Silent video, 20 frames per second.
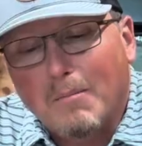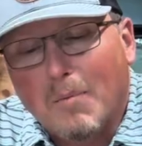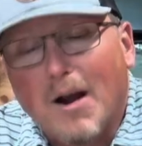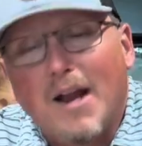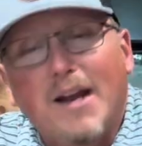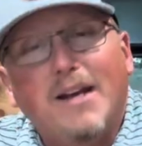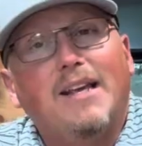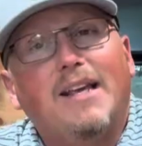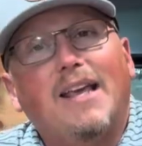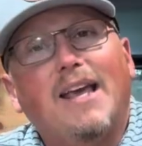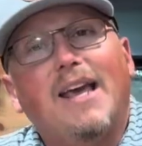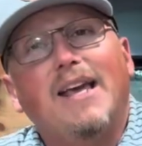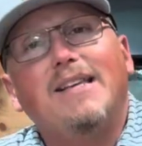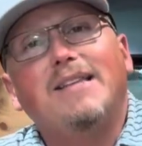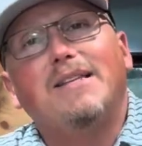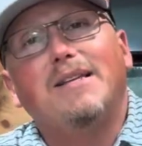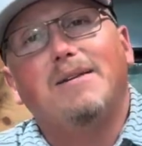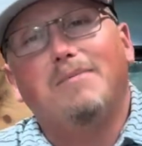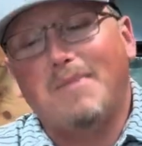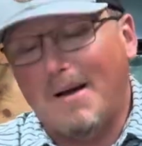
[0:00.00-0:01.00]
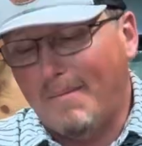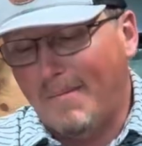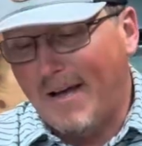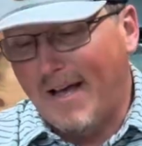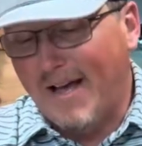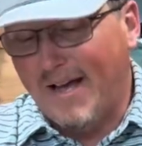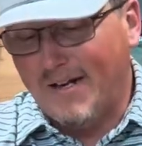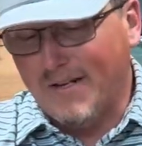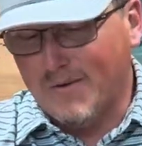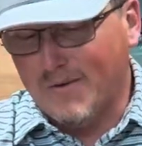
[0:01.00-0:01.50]
branded case in my
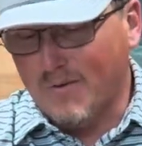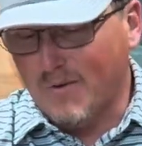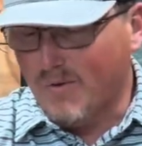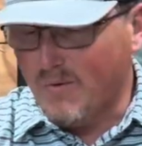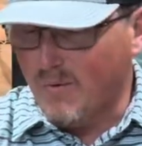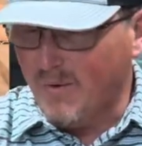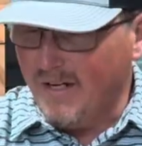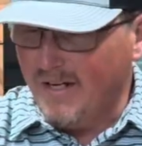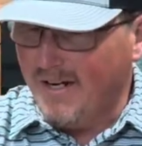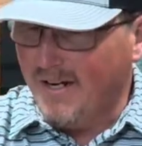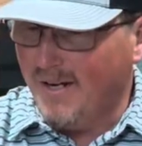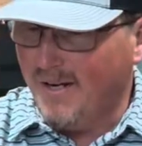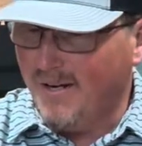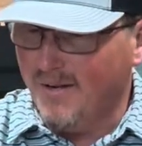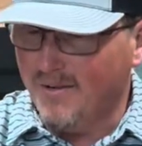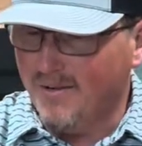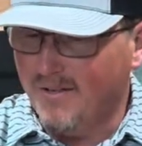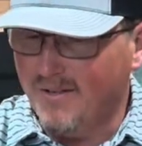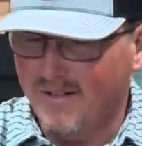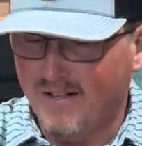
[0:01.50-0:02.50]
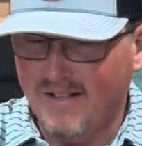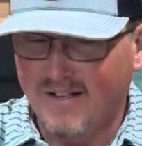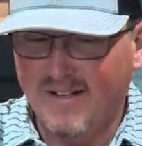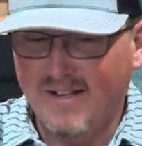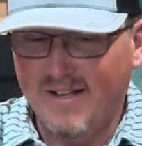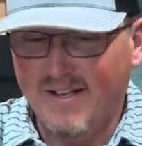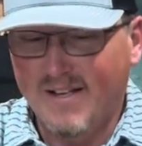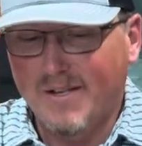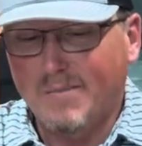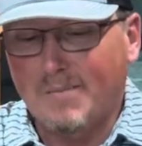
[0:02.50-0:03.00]
mind is worth $20,
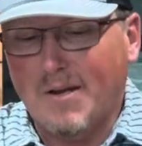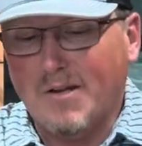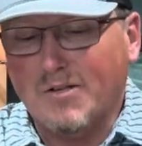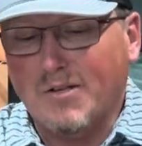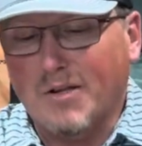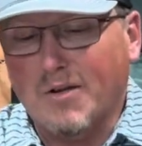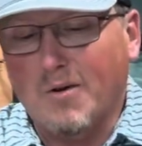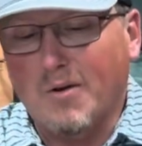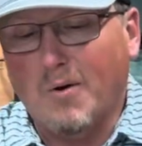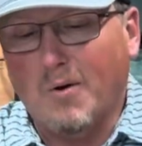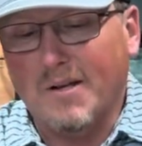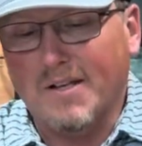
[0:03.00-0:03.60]
especially a cool